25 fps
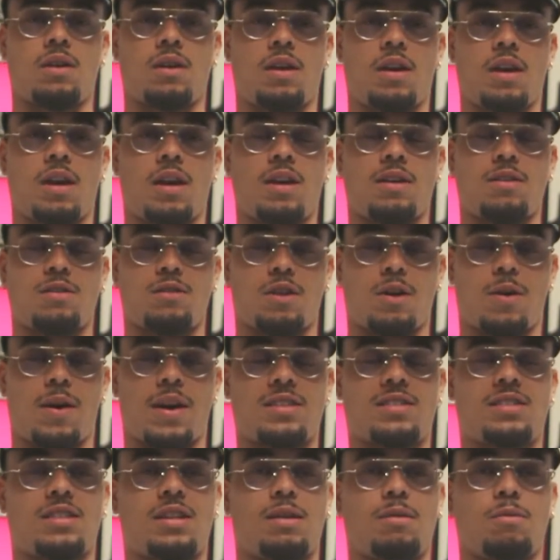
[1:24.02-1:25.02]
and
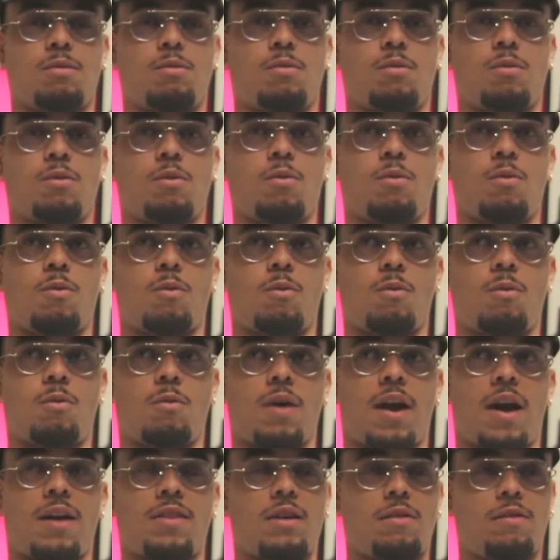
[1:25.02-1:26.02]
ask them
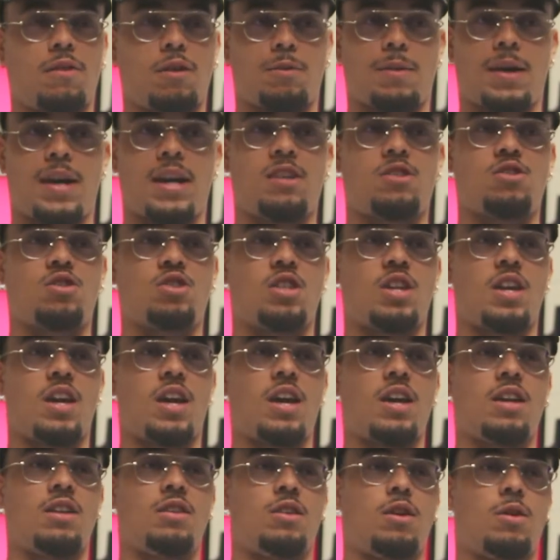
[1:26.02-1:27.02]
how they feel about
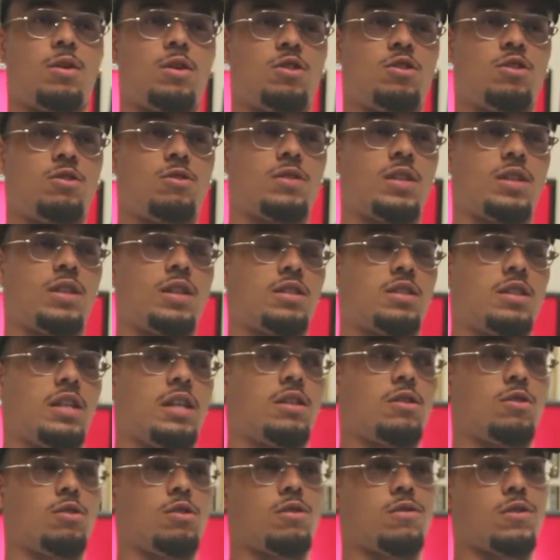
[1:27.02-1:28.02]
SGA, issues that they see
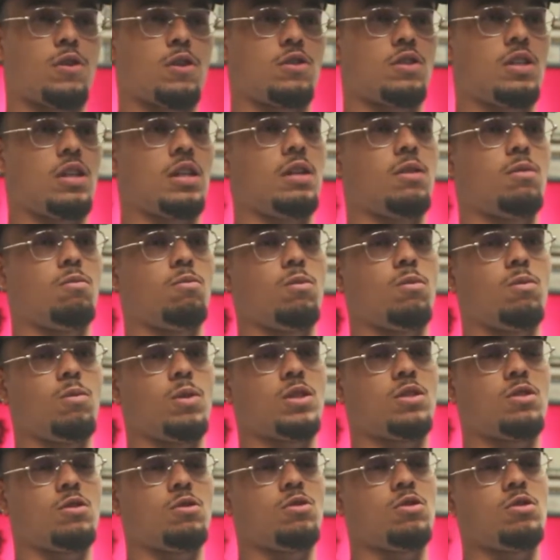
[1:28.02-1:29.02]
at their university and
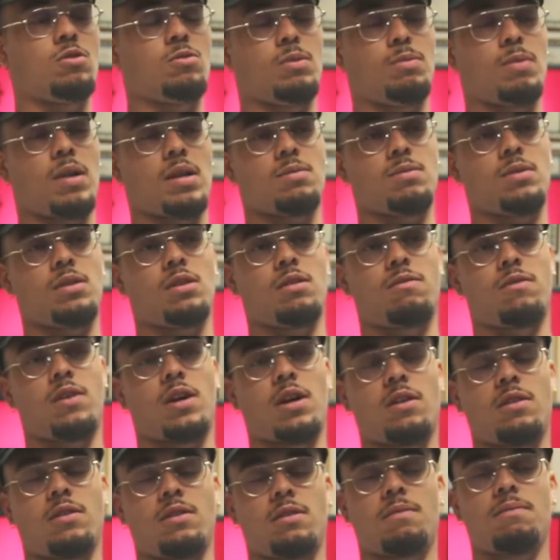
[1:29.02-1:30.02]
what solutions we possibly could
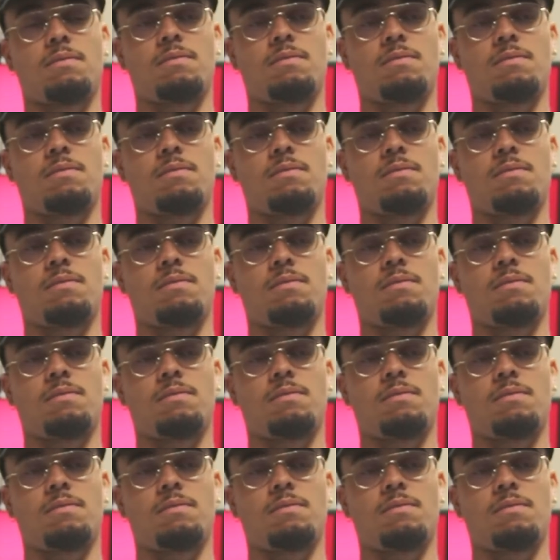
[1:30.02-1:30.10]
find.